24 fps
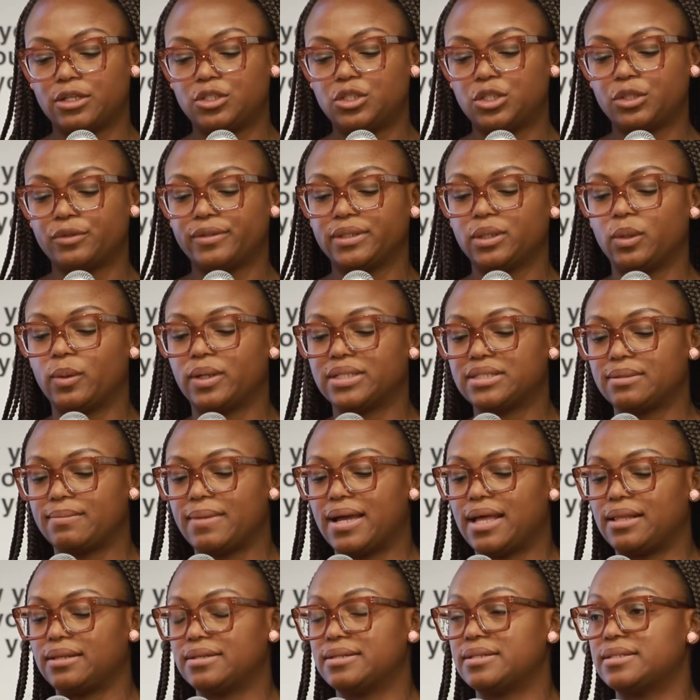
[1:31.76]
during
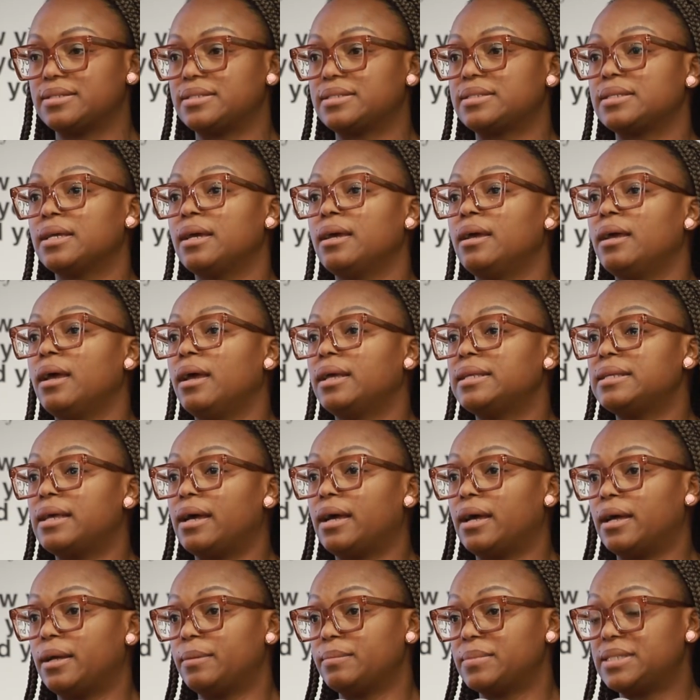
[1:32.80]
Guatemala's
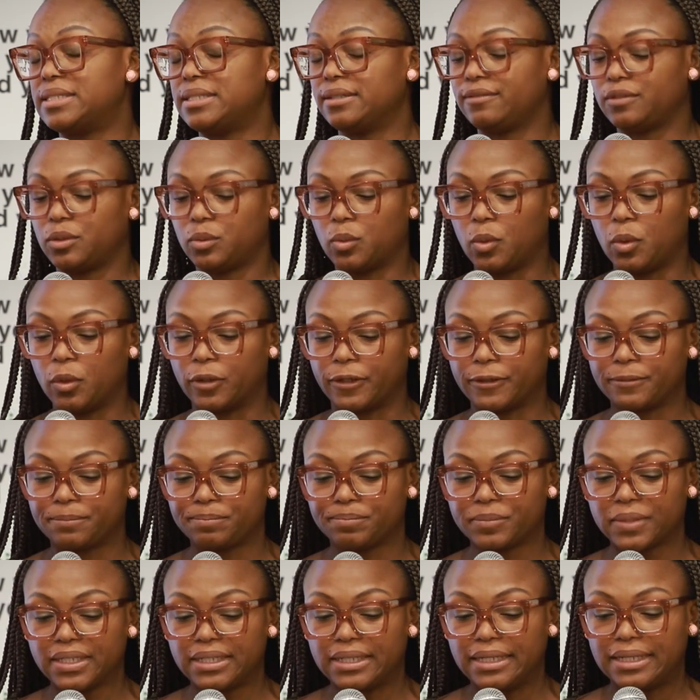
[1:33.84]
civil war.
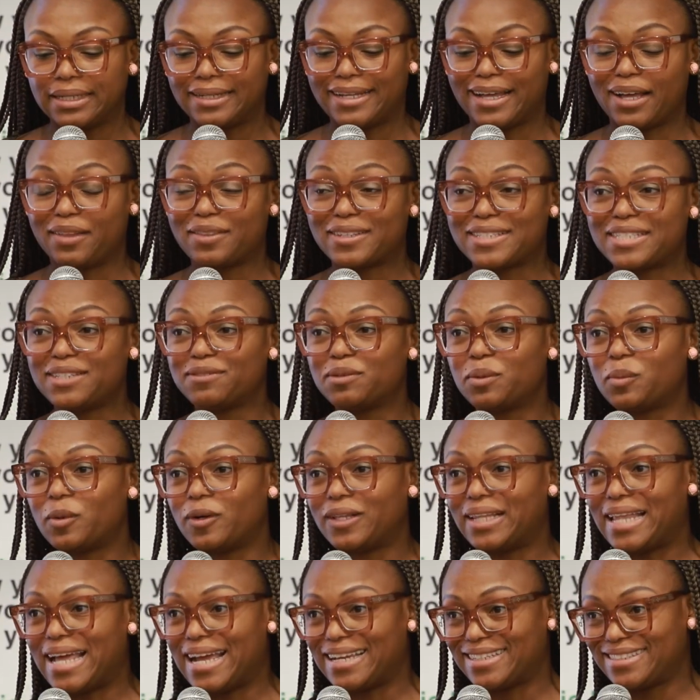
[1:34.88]
Now, the civil
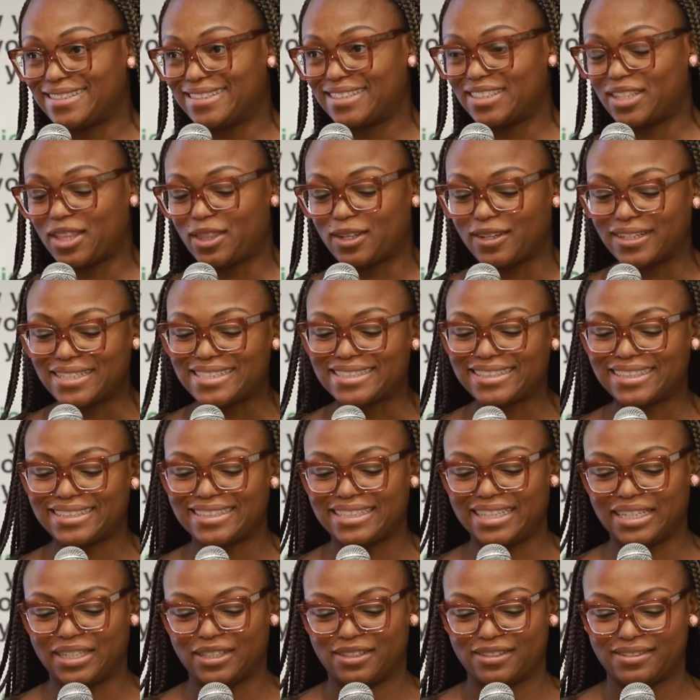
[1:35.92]
war lasted
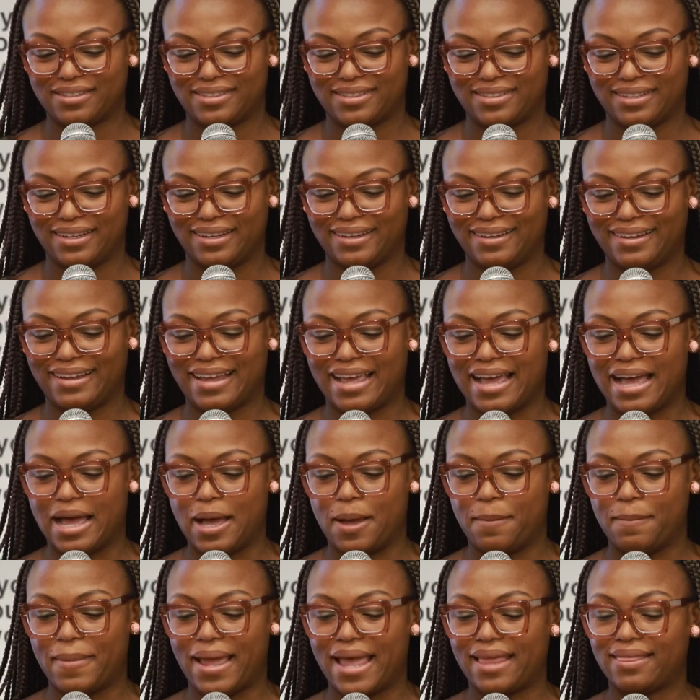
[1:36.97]
36 years.
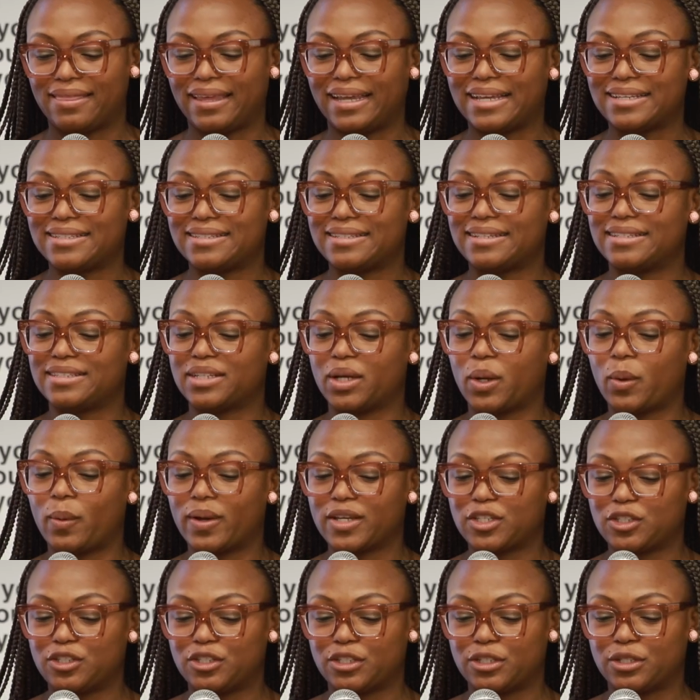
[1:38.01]
And the incidents in
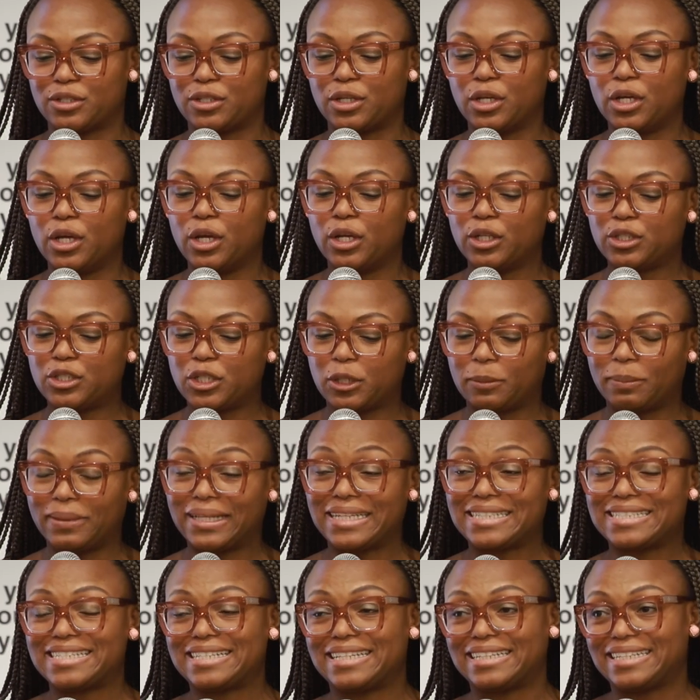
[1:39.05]
question took
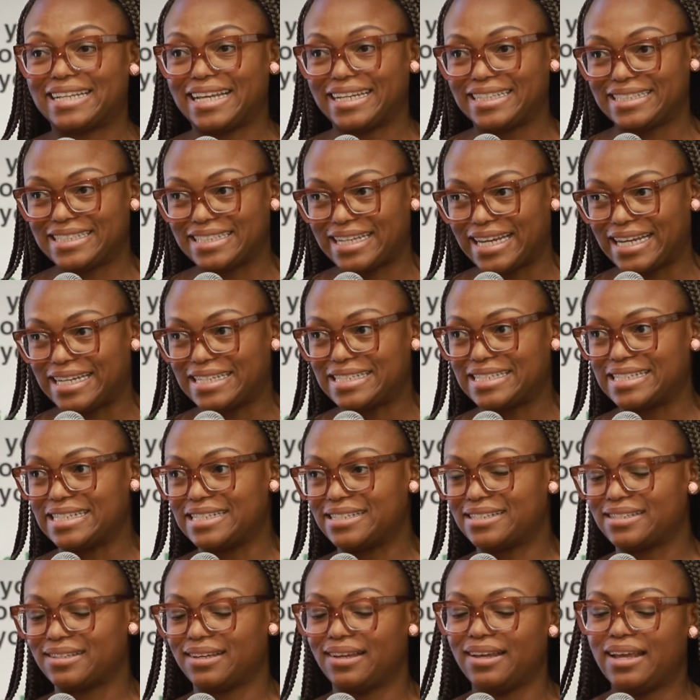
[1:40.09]
place in the
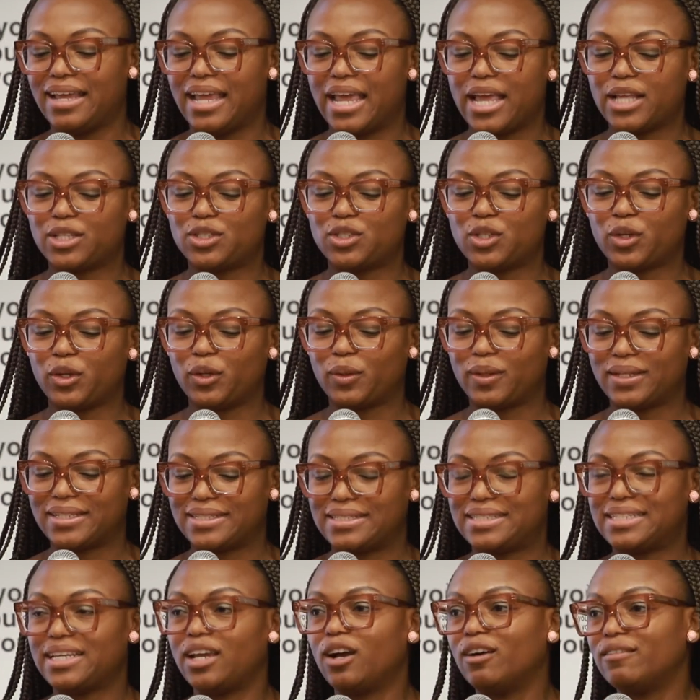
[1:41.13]
1980s. And so you
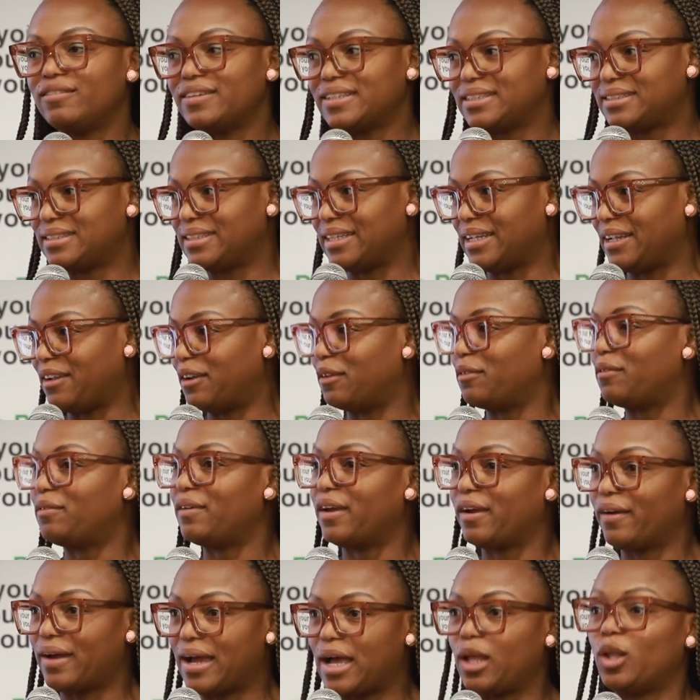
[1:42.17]
can see, obviously,
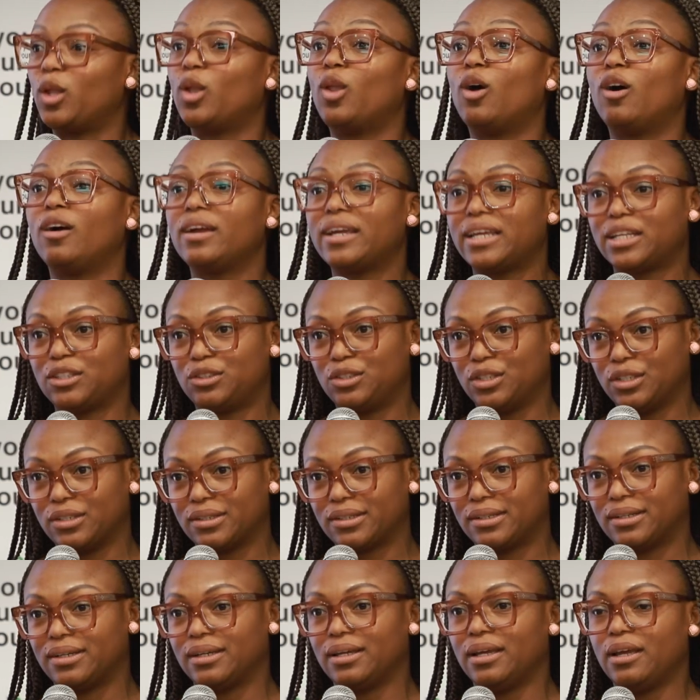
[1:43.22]
how long it
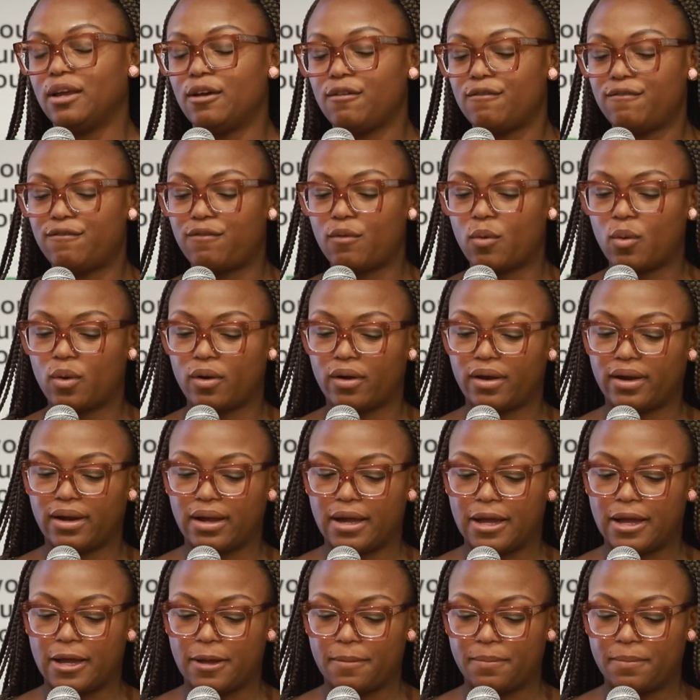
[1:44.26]
took for